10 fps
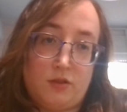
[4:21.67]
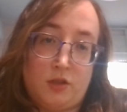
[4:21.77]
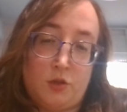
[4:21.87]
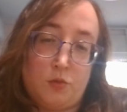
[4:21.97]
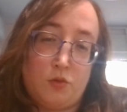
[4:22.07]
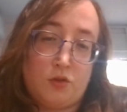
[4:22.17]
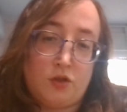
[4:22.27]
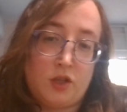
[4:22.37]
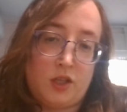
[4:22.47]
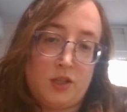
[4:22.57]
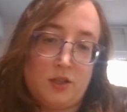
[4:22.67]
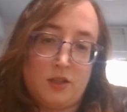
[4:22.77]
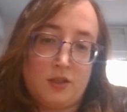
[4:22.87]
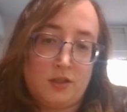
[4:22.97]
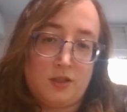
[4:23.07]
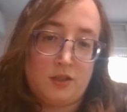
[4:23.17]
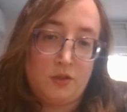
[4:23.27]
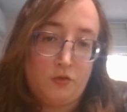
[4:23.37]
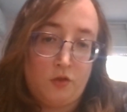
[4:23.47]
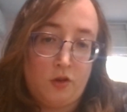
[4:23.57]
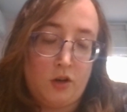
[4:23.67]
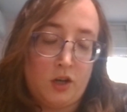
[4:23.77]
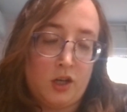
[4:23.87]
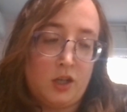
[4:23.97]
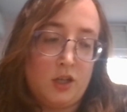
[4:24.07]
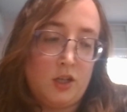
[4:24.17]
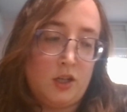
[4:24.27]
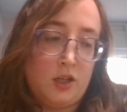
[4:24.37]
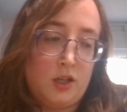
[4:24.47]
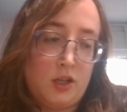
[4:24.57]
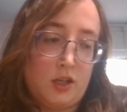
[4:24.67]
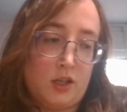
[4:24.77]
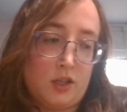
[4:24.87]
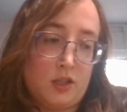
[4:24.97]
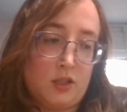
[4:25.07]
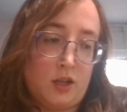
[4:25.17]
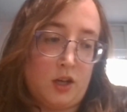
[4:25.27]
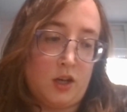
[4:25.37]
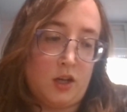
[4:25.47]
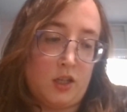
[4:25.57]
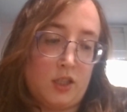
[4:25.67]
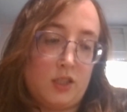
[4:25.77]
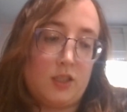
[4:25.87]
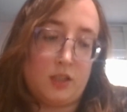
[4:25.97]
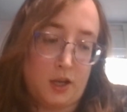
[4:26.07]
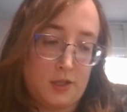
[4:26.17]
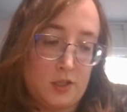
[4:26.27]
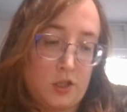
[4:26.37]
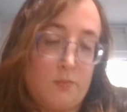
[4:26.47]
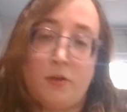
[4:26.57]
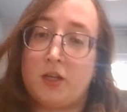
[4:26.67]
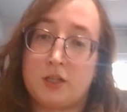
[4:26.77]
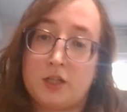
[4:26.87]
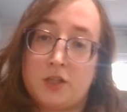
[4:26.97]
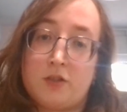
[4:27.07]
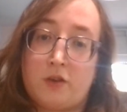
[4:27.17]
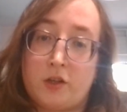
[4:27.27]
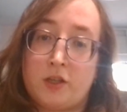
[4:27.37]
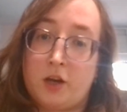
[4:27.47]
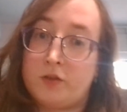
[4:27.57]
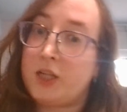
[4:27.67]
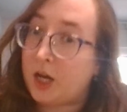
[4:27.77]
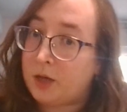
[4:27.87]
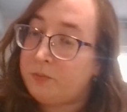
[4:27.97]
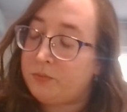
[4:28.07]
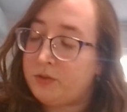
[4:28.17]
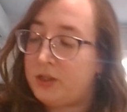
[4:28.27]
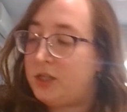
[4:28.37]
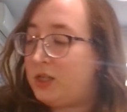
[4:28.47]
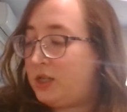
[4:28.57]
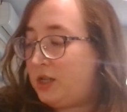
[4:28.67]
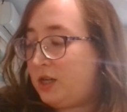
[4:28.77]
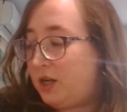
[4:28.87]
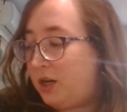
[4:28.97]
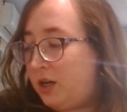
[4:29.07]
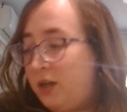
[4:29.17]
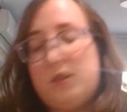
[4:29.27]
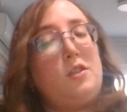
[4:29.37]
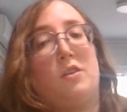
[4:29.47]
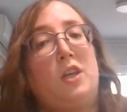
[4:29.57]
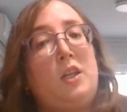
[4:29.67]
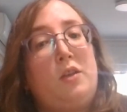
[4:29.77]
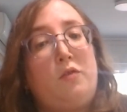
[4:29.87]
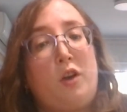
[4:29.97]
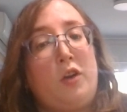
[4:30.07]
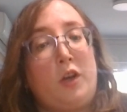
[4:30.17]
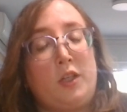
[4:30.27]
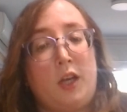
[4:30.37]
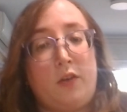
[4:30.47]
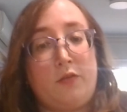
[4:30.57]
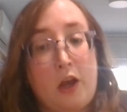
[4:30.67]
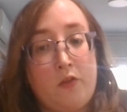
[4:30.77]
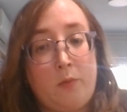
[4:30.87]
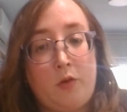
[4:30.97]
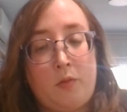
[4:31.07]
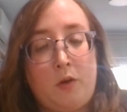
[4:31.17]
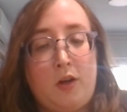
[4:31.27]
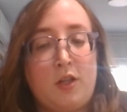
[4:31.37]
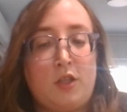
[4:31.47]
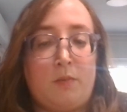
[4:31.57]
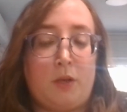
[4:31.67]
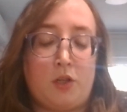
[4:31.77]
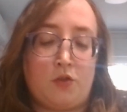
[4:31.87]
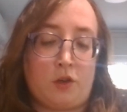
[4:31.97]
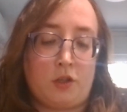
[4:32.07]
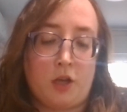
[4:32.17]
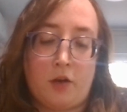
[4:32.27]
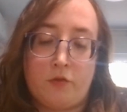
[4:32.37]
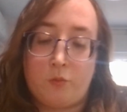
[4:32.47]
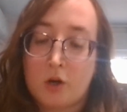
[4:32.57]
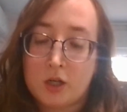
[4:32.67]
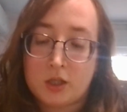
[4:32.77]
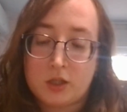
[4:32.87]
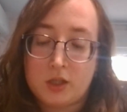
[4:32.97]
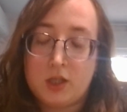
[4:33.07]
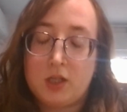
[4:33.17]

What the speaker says: usually in the Elite 4, and yes, the Champion is going to have a type. So the Elite 4 are going to have 5 Pokemon, the Champion is going to have 1.